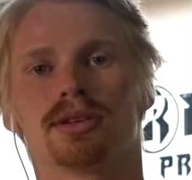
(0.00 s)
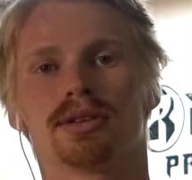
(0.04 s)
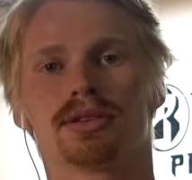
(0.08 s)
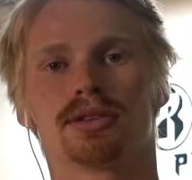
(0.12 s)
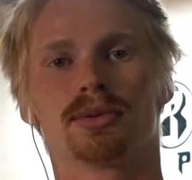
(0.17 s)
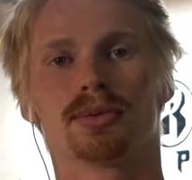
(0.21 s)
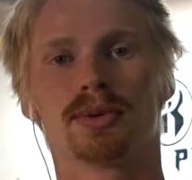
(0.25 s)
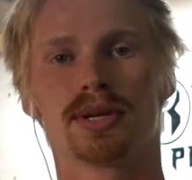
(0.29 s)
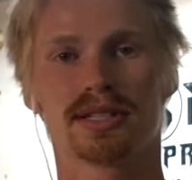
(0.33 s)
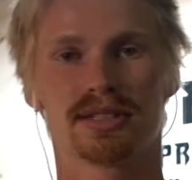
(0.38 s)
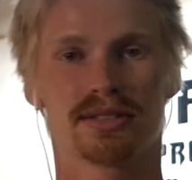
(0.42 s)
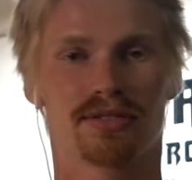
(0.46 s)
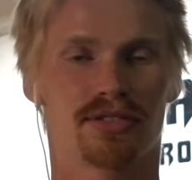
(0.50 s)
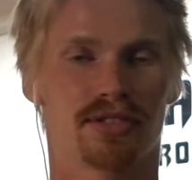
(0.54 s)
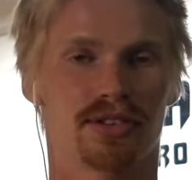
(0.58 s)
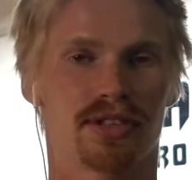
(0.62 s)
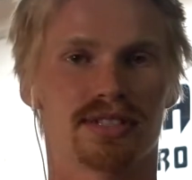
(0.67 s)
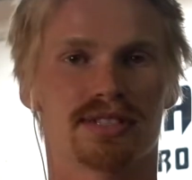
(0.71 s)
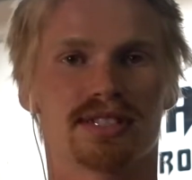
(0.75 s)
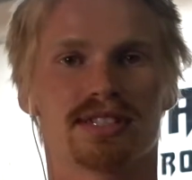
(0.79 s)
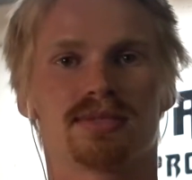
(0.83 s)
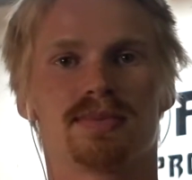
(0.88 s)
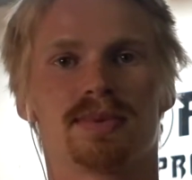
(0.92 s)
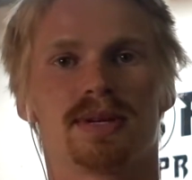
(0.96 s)
The reason for
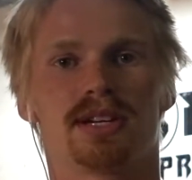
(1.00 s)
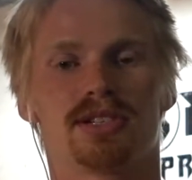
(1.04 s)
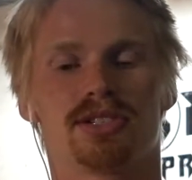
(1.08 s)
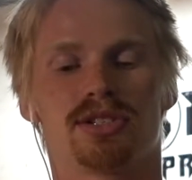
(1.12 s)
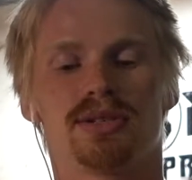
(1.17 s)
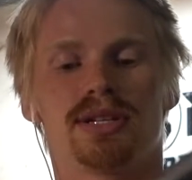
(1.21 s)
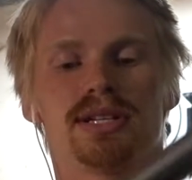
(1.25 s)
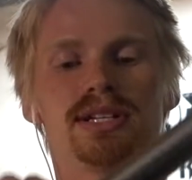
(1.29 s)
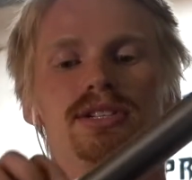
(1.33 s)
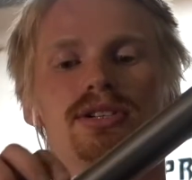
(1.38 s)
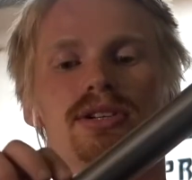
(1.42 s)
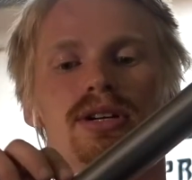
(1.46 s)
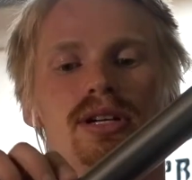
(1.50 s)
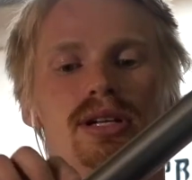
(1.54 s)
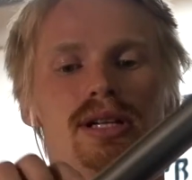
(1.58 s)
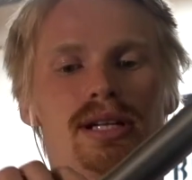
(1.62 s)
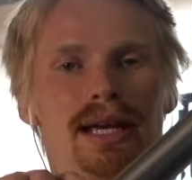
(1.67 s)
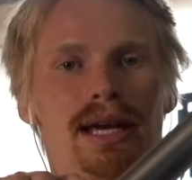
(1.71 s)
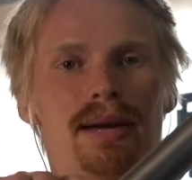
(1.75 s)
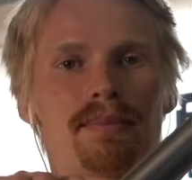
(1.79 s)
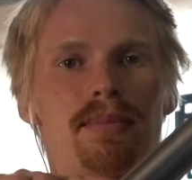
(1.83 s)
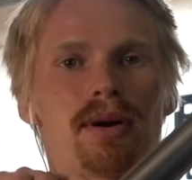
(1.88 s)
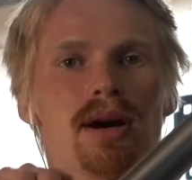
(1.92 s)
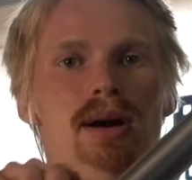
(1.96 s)
this is because you need your
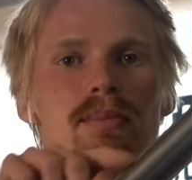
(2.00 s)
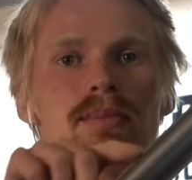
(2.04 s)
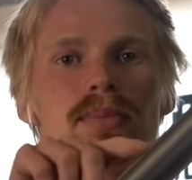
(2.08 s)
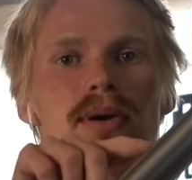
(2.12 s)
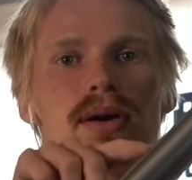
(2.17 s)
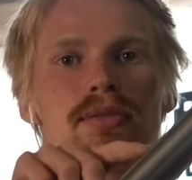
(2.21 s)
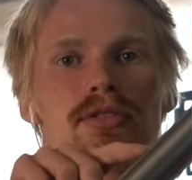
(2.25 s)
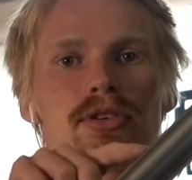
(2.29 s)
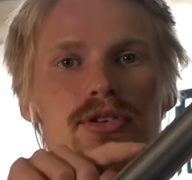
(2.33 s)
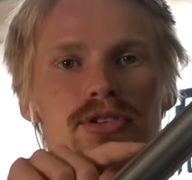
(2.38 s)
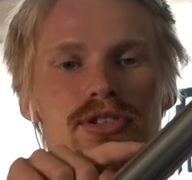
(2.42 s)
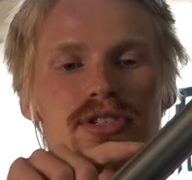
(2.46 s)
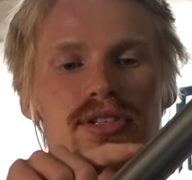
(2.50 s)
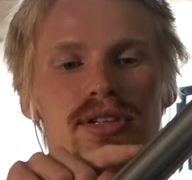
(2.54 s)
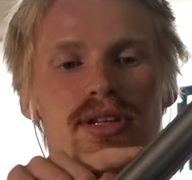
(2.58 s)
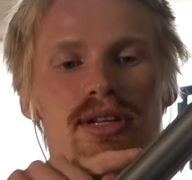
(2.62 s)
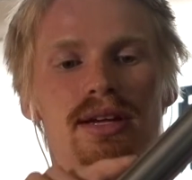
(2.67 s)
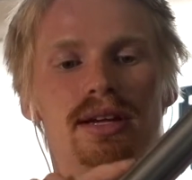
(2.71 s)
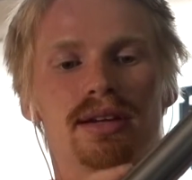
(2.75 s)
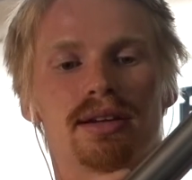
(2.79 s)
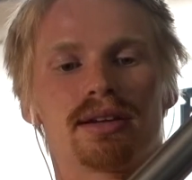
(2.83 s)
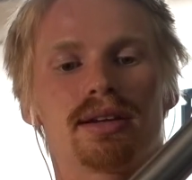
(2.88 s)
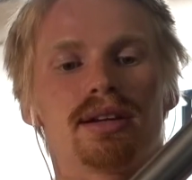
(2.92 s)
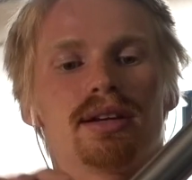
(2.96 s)
clamp above your
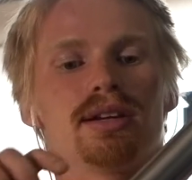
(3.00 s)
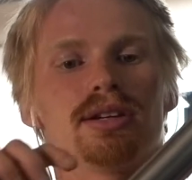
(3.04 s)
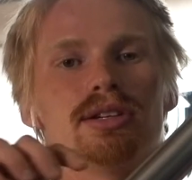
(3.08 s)
slit.